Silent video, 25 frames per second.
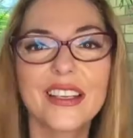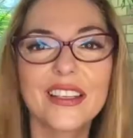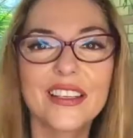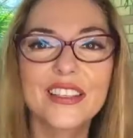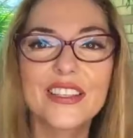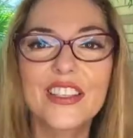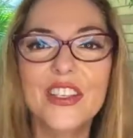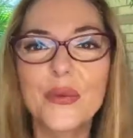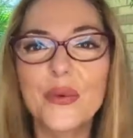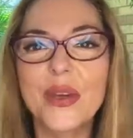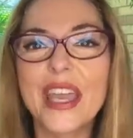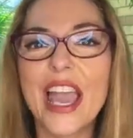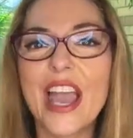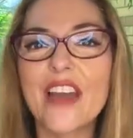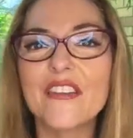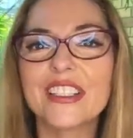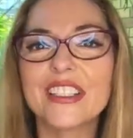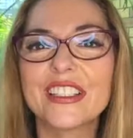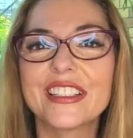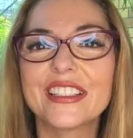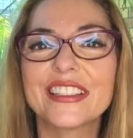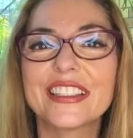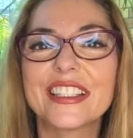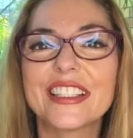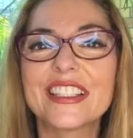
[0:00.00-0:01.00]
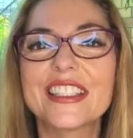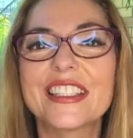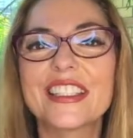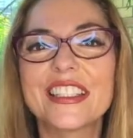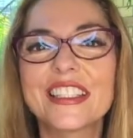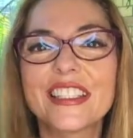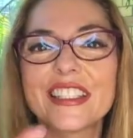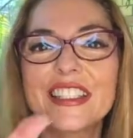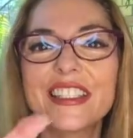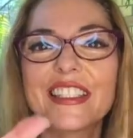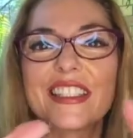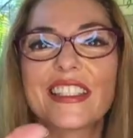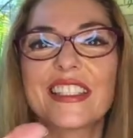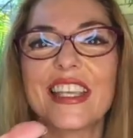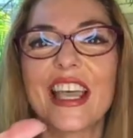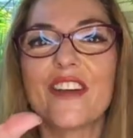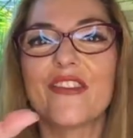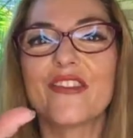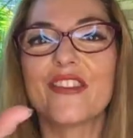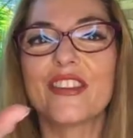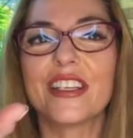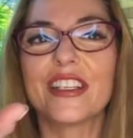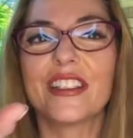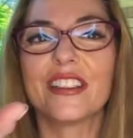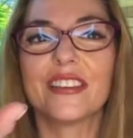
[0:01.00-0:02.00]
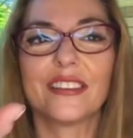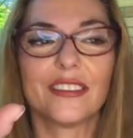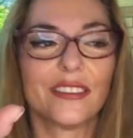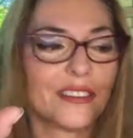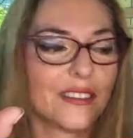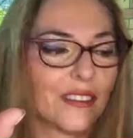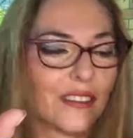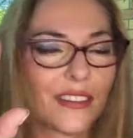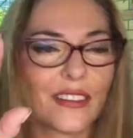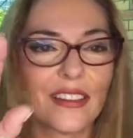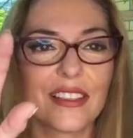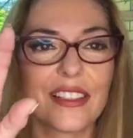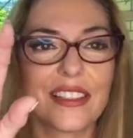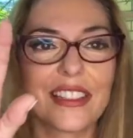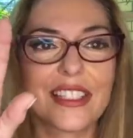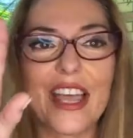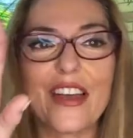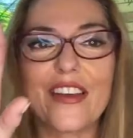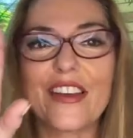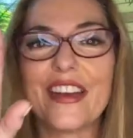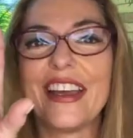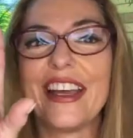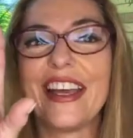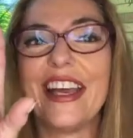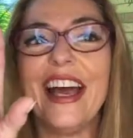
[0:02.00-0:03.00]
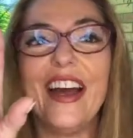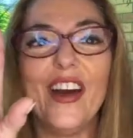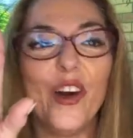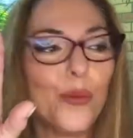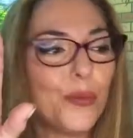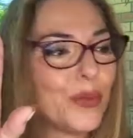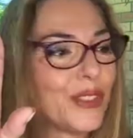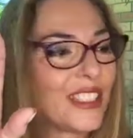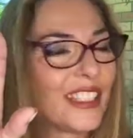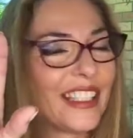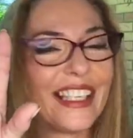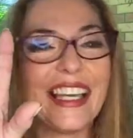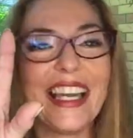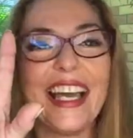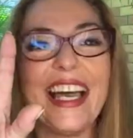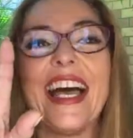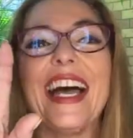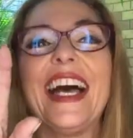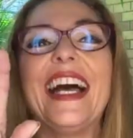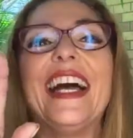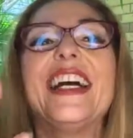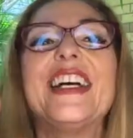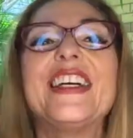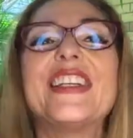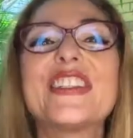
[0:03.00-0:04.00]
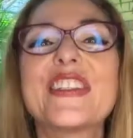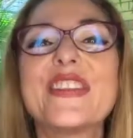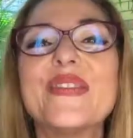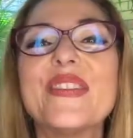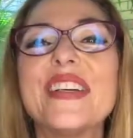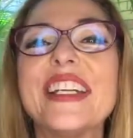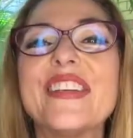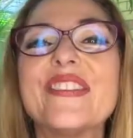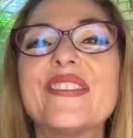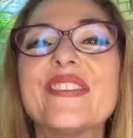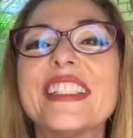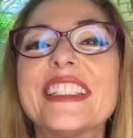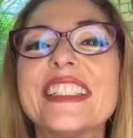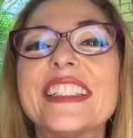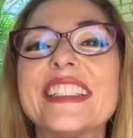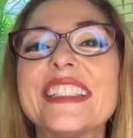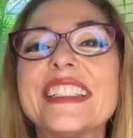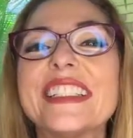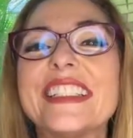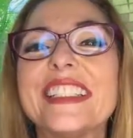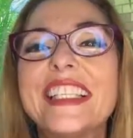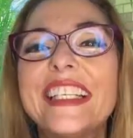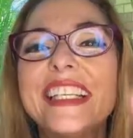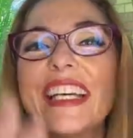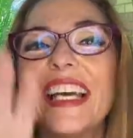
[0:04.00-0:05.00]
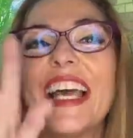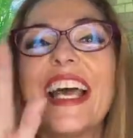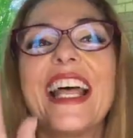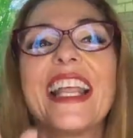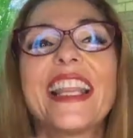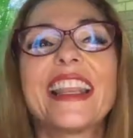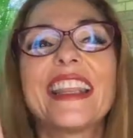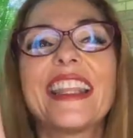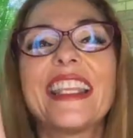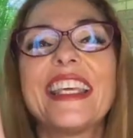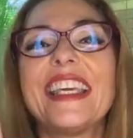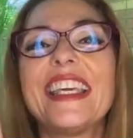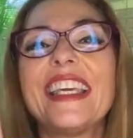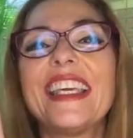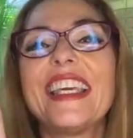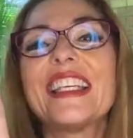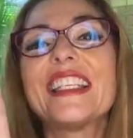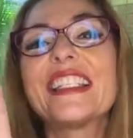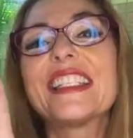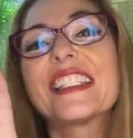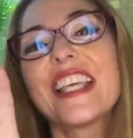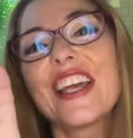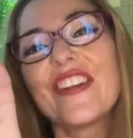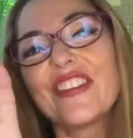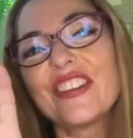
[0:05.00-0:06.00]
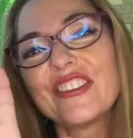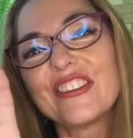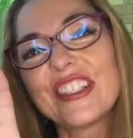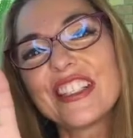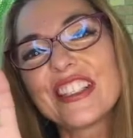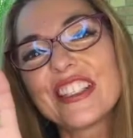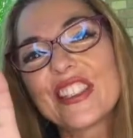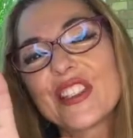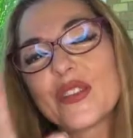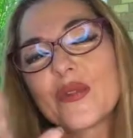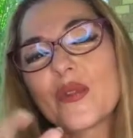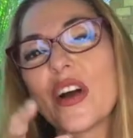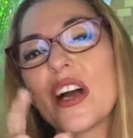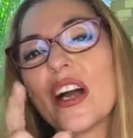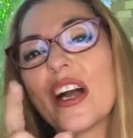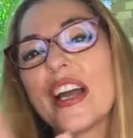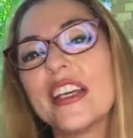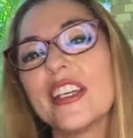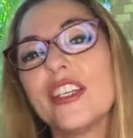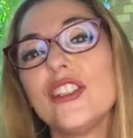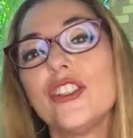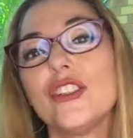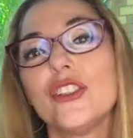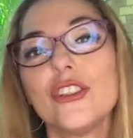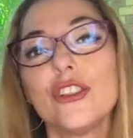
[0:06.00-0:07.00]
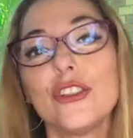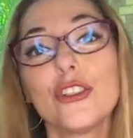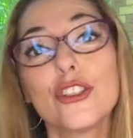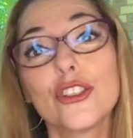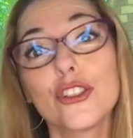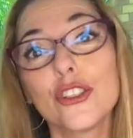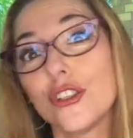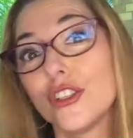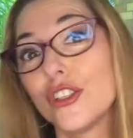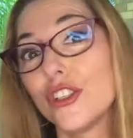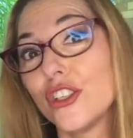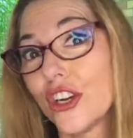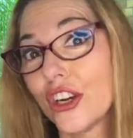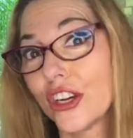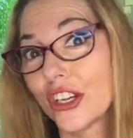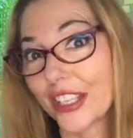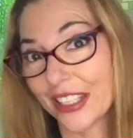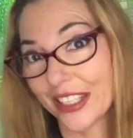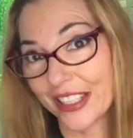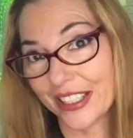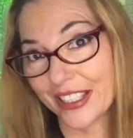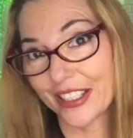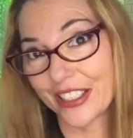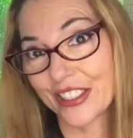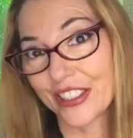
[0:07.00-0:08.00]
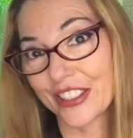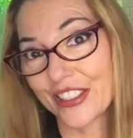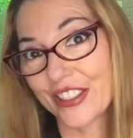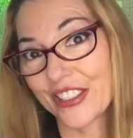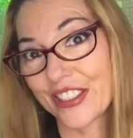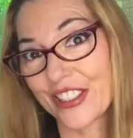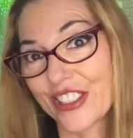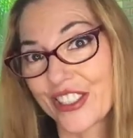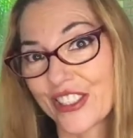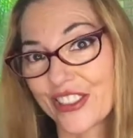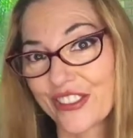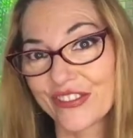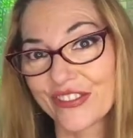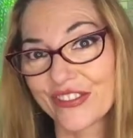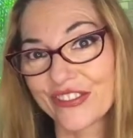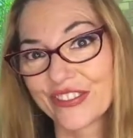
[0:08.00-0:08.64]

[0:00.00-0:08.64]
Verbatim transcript: So there we have it. The seven, seven oops, too many fingers. The seven reasons why you should not get a coach.